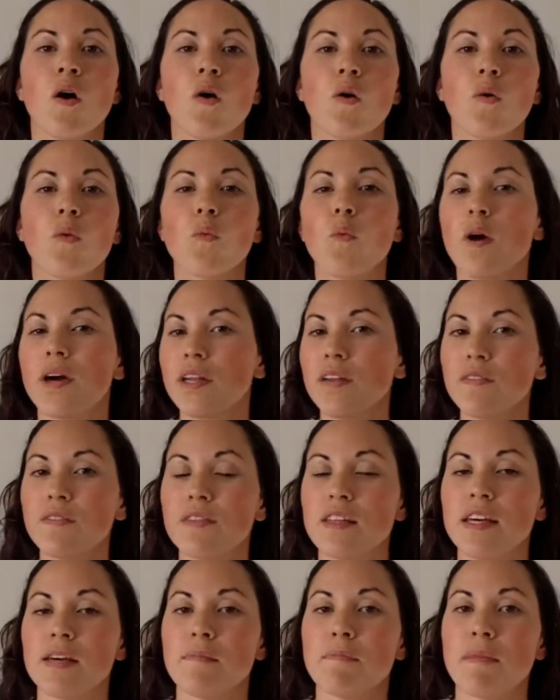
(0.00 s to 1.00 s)
One of
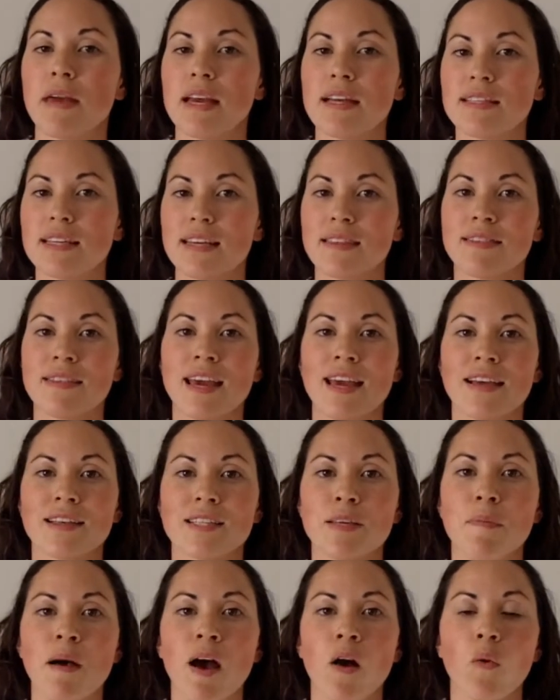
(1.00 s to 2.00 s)
the amazing
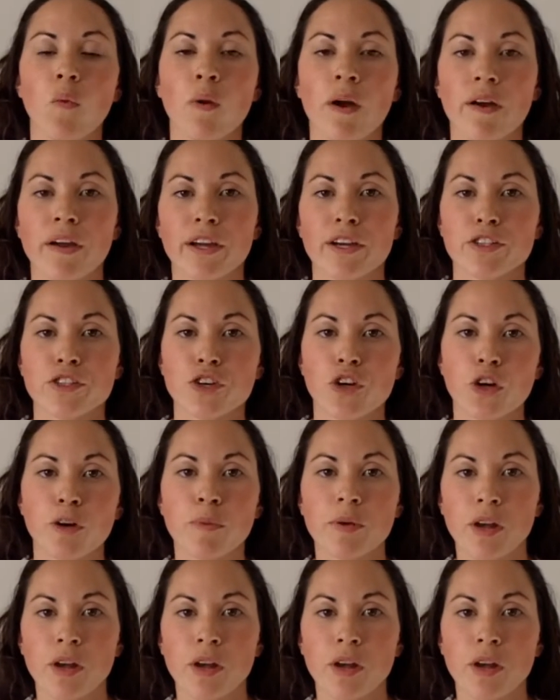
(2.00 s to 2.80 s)
things about wearing a turban